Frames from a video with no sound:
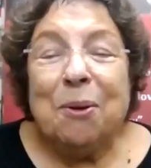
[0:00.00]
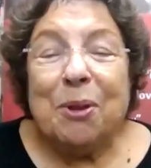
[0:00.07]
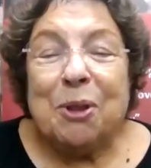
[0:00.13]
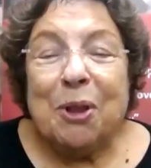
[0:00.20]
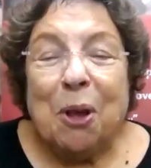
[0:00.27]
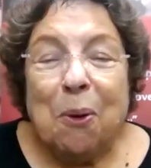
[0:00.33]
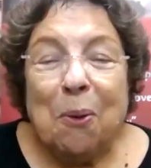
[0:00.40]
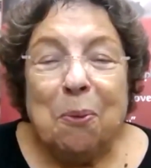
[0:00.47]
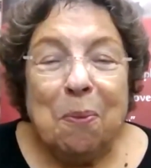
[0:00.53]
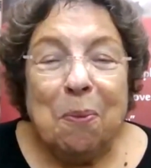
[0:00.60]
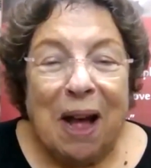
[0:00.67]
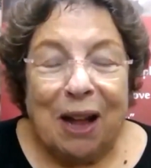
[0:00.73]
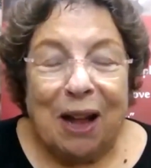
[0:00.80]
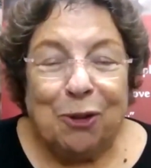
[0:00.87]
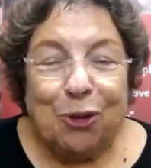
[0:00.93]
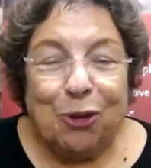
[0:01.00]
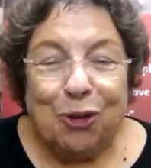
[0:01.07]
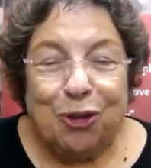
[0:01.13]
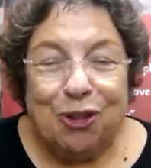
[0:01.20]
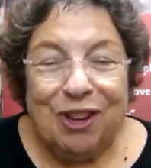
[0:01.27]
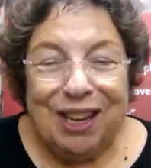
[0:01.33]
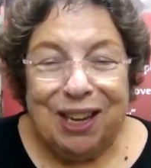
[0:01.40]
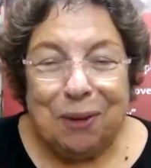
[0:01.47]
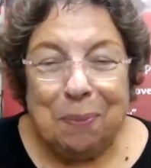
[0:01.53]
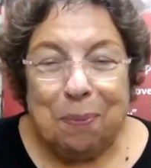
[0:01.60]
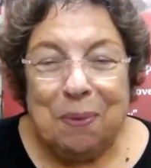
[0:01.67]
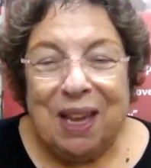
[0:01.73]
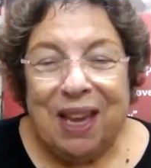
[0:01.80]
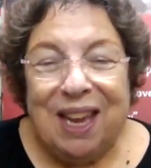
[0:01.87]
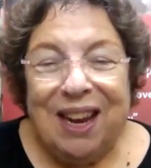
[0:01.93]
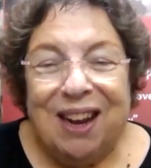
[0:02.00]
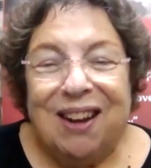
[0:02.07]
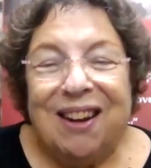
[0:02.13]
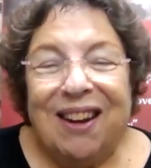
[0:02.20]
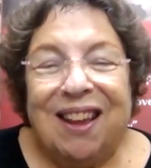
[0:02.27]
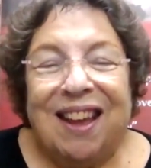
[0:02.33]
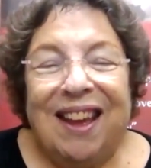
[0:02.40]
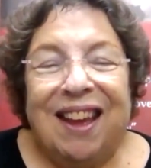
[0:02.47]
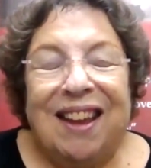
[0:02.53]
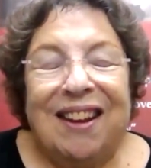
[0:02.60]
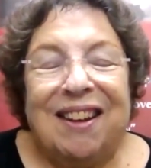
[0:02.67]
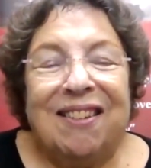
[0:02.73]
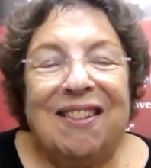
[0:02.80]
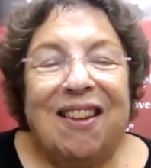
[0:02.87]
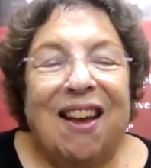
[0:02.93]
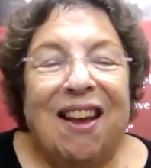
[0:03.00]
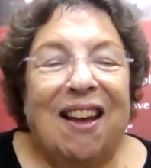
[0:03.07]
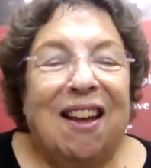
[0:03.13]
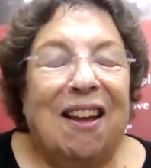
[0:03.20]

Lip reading: you so much, dear Bill, and